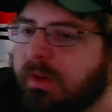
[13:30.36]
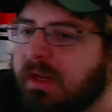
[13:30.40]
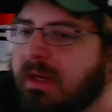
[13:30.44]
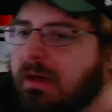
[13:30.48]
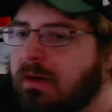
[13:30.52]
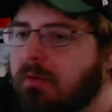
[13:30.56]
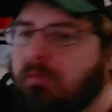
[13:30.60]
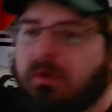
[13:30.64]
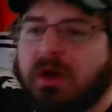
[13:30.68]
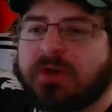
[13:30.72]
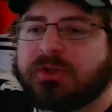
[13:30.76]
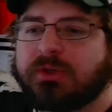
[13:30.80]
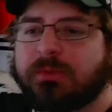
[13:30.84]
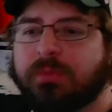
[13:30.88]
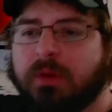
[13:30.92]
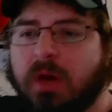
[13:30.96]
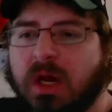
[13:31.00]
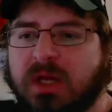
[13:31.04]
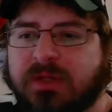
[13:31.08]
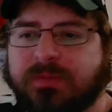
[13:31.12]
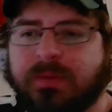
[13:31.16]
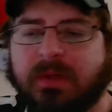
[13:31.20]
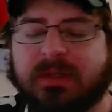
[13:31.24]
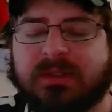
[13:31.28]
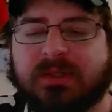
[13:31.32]
Russian
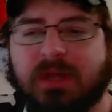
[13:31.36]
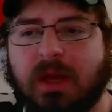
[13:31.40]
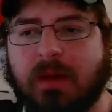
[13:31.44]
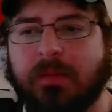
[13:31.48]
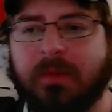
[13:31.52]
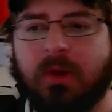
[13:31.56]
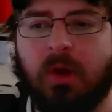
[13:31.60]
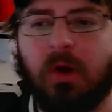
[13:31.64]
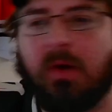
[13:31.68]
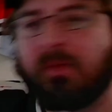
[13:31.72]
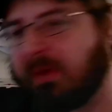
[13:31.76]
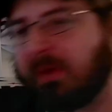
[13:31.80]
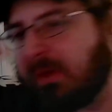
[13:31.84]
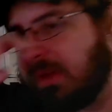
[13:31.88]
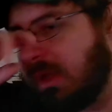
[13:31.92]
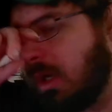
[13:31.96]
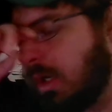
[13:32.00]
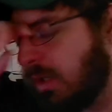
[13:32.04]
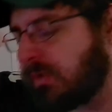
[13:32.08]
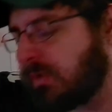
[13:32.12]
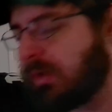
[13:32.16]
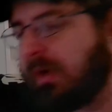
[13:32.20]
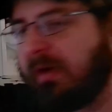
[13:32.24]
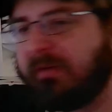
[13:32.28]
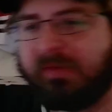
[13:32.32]
prospects coming over. They also
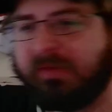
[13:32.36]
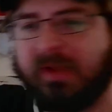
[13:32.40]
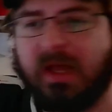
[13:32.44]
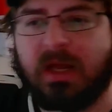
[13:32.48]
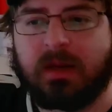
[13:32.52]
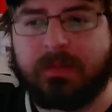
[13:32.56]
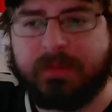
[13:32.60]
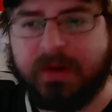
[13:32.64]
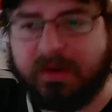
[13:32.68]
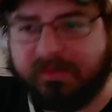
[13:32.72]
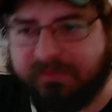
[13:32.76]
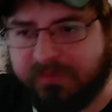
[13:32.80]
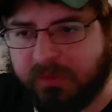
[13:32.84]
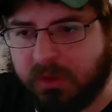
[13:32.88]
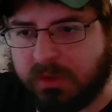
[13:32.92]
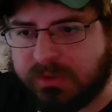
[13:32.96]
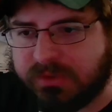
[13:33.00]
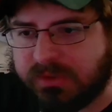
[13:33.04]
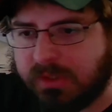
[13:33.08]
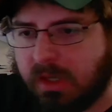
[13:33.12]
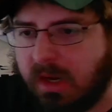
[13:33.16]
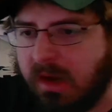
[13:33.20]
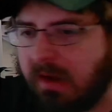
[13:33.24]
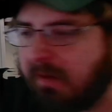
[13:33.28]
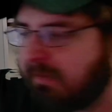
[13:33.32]
have Vladimir
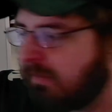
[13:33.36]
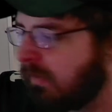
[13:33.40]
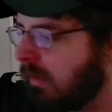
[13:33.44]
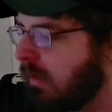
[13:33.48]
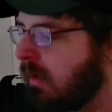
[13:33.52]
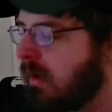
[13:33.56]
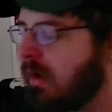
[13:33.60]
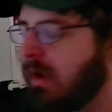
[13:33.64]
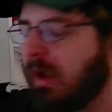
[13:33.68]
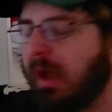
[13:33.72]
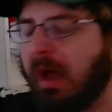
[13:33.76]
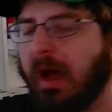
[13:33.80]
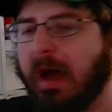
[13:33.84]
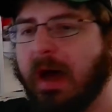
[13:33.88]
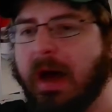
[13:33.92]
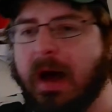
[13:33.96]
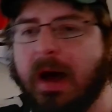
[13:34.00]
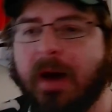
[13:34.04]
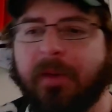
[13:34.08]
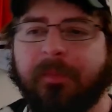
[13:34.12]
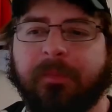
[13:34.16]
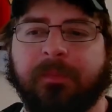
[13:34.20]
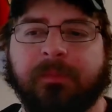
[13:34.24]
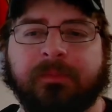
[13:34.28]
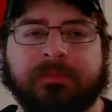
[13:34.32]
Firstov. I'm
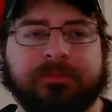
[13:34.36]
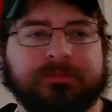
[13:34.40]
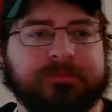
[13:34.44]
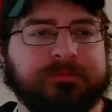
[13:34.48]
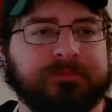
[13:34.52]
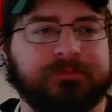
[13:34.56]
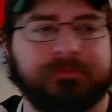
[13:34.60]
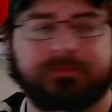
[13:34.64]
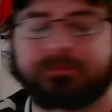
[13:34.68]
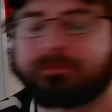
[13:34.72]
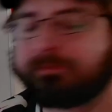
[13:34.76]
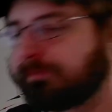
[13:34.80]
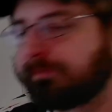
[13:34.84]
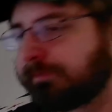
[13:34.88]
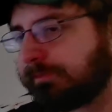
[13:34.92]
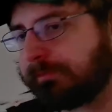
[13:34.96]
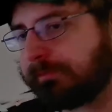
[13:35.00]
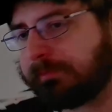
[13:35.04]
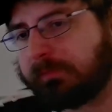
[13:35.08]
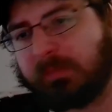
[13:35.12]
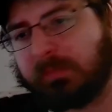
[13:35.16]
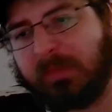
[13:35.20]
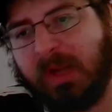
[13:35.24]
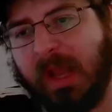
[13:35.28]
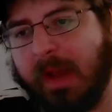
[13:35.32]

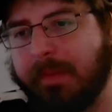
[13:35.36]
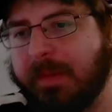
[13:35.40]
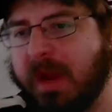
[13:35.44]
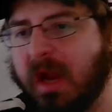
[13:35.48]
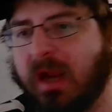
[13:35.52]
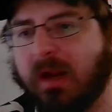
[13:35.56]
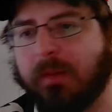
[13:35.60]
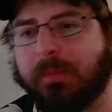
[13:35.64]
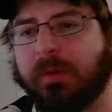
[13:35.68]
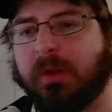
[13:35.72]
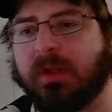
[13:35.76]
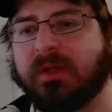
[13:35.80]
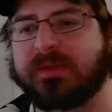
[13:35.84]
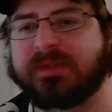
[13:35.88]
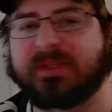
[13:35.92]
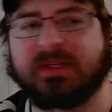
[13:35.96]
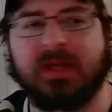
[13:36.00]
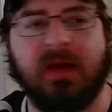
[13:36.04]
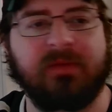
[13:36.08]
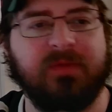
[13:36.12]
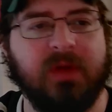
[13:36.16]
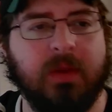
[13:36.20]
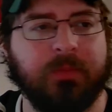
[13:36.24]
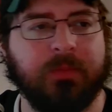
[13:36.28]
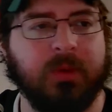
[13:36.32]
not going to pull his stuff
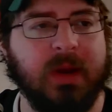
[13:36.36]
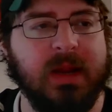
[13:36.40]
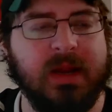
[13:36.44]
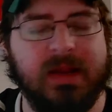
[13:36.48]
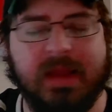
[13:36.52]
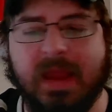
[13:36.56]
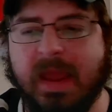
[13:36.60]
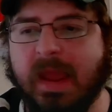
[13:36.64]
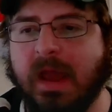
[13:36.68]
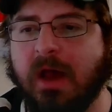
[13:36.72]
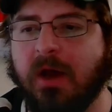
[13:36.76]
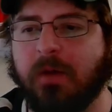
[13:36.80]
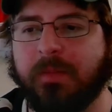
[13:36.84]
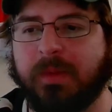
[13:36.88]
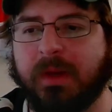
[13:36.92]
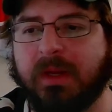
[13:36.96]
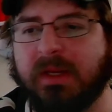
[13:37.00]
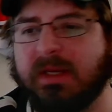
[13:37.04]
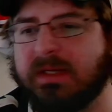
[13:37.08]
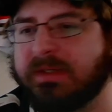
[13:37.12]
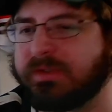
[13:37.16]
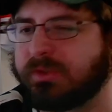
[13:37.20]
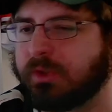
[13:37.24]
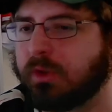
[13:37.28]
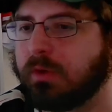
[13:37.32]
up right now, but he's
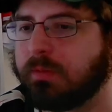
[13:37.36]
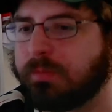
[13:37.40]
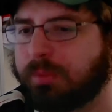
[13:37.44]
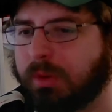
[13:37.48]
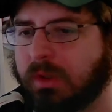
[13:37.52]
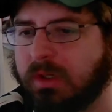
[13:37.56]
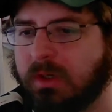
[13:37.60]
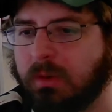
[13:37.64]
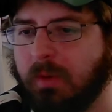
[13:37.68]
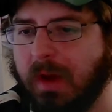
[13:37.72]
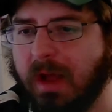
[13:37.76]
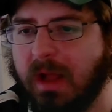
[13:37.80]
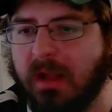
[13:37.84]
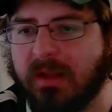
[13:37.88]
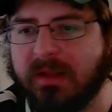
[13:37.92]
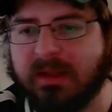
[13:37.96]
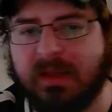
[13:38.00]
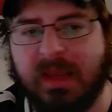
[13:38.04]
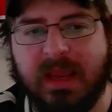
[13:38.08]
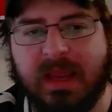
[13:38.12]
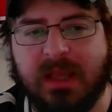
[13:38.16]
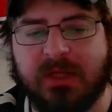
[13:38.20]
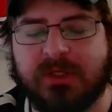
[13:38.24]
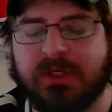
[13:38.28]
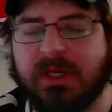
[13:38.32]
doing pretty well in the
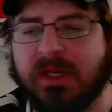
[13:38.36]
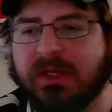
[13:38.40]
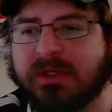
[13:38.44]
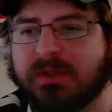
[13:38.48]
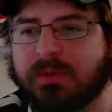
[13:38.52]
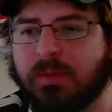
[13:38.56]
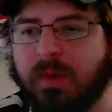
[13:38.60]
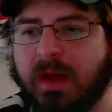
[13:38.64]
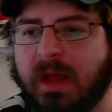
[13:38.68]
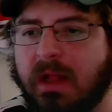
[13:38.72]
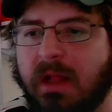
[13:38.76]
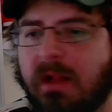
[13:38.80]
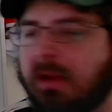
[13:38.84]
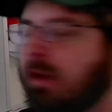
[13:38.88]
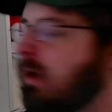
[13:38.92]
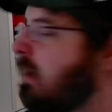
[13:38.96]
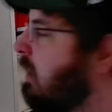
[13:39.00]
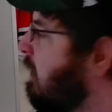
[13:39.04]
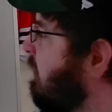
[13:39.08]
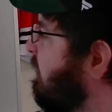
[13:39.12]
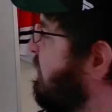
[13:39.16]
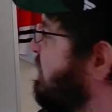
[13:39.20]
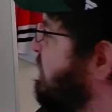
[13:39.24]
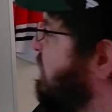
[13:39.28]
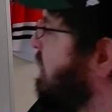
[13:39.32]
KHL as well.
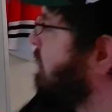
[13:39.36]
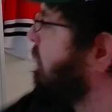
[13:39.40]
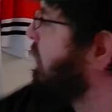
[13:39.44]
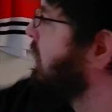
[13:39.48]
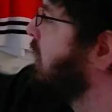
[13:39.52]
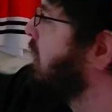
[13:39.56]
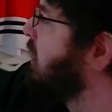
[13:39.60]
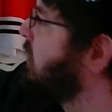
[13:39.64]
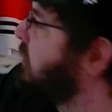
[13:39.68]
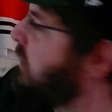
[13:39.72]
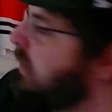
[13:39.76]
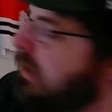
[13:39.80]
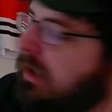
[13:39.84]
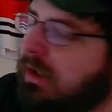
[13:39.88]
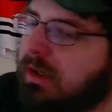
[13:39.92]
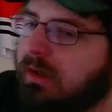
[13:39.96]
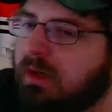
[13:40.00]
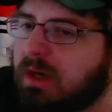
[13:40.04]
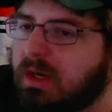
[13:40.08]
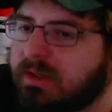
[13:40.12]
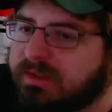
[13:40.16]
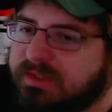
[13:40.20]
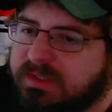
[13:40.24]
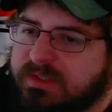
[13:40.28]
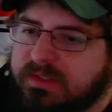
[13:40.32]
Similar to
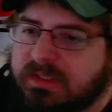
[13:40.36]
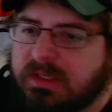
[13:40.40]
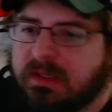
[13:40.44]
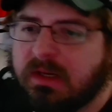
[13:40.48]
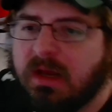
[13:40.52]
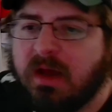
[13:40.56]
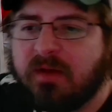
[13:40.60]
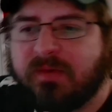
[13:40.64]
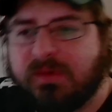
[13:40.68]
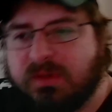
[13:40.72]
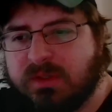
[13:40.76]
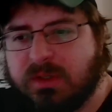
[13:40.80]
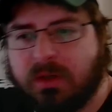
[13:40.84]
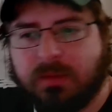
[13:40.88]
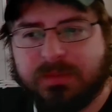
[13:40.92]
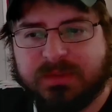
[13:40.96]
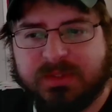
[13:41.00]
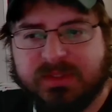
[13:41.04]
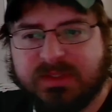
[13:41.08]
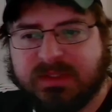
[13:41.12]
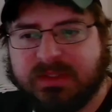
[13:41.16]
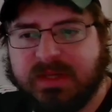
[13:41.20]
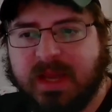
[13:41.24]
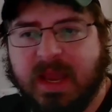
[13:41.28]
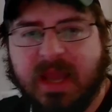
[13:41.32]
Khusnutdinov in terms of
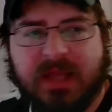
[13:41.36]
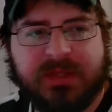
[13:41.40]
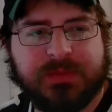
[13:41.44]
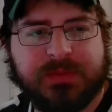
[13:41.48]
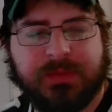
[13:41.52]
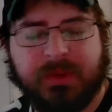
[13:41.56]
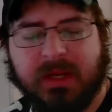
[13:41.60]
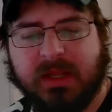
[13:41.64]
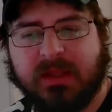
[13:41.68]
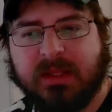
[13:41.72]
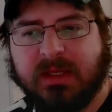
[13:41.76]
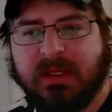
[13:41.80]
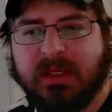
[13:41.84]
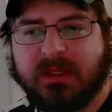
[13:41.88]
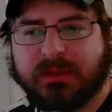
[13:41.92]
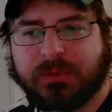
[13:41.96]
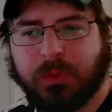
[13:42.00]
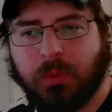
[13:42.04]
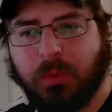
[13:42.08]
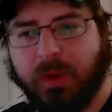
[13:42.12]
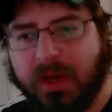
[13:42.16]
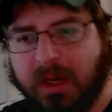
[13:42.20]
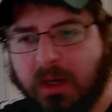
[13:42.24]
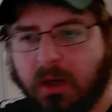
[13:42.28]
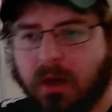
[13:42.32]
stats, but I think he's a
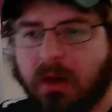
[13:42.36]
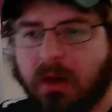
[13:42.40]
winger.